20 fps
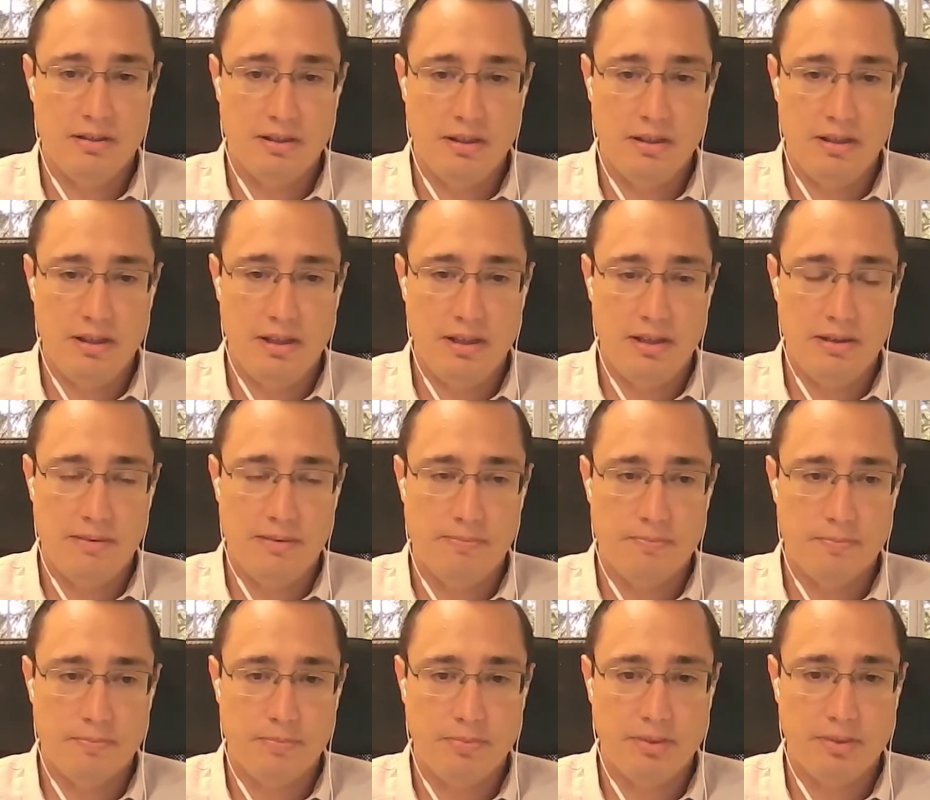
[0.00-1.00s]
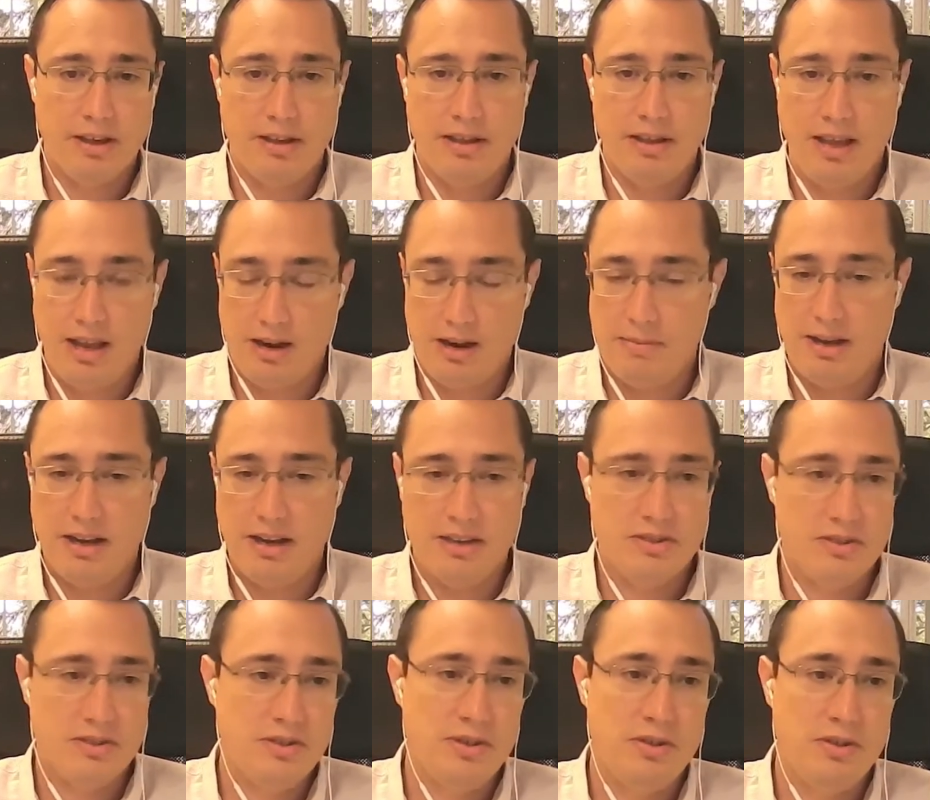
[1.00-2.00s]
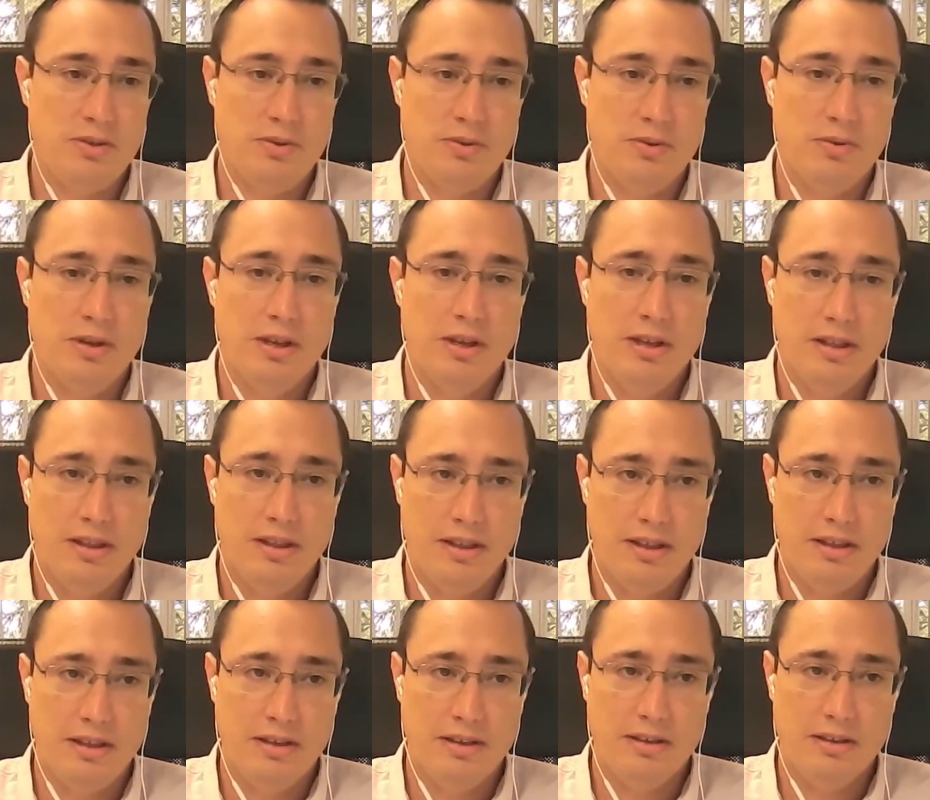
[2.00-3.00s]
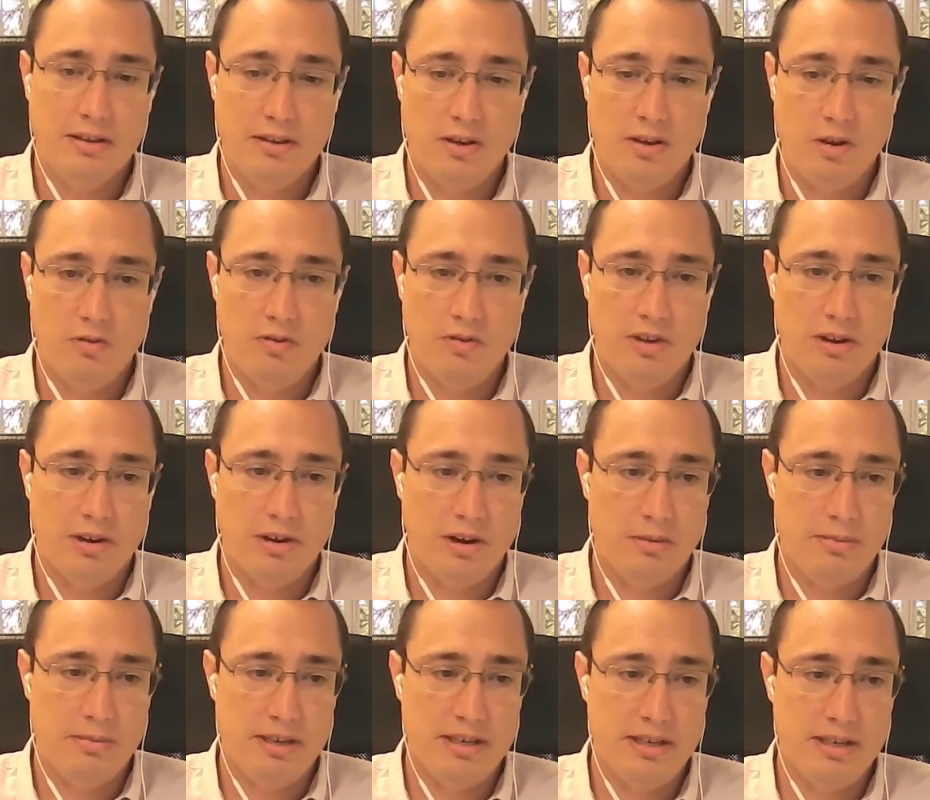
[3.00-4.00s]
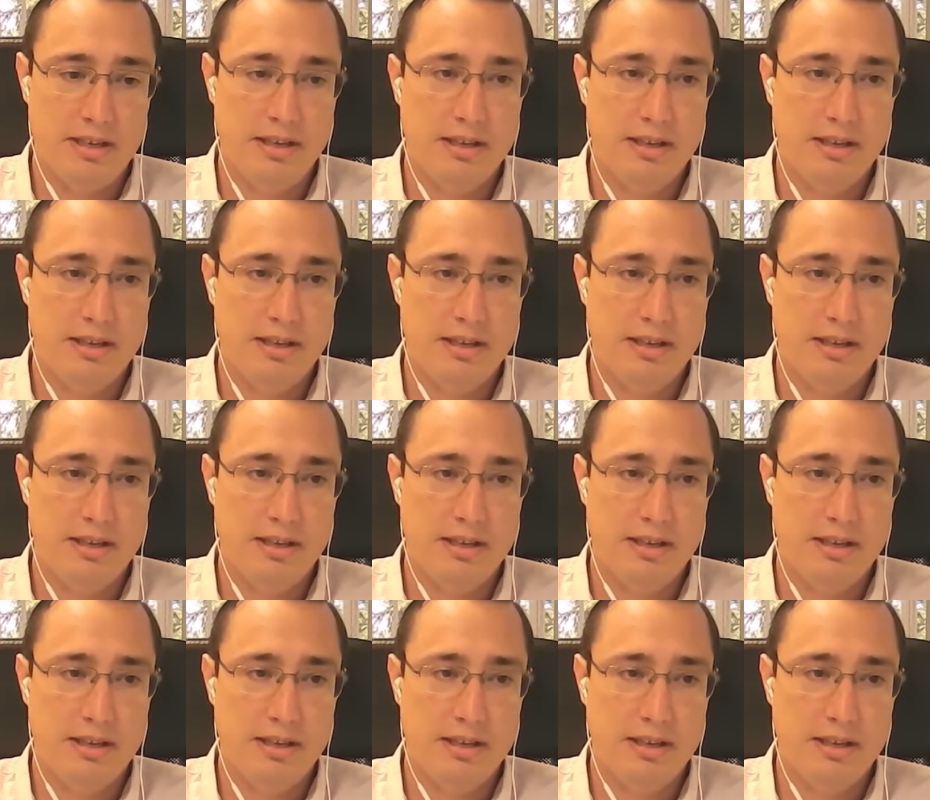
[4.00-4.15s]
the antibodies to the COVID RBD.